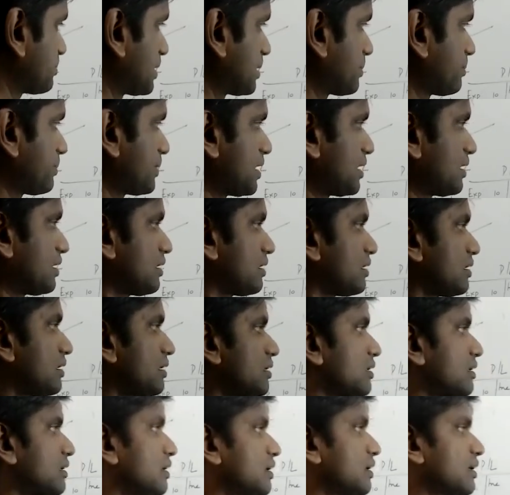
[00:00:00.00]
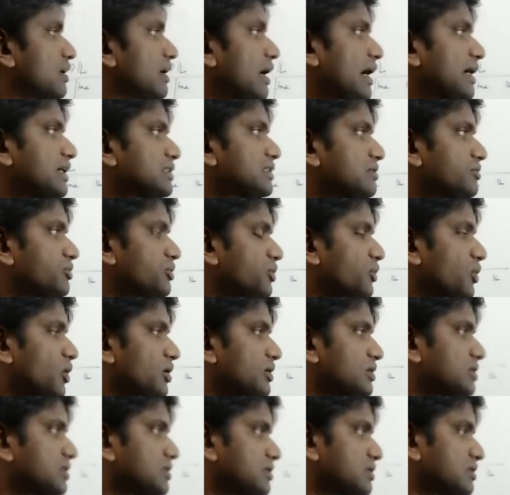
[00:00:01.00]
but my
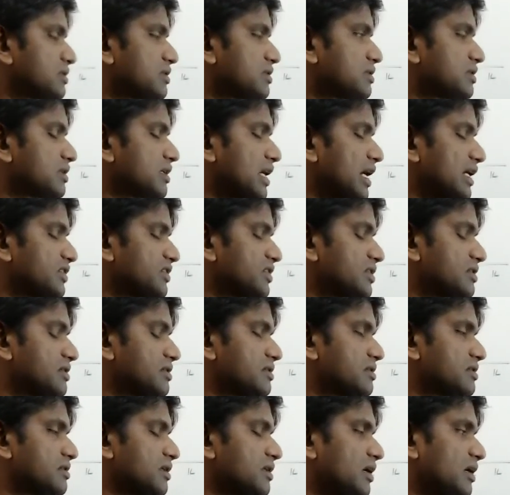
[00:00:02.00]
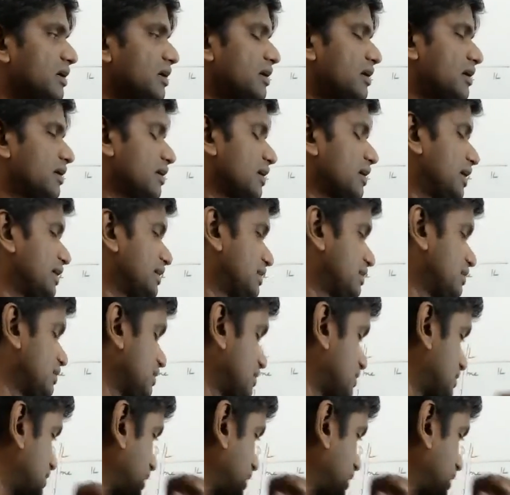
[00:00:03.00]
cash is 8 to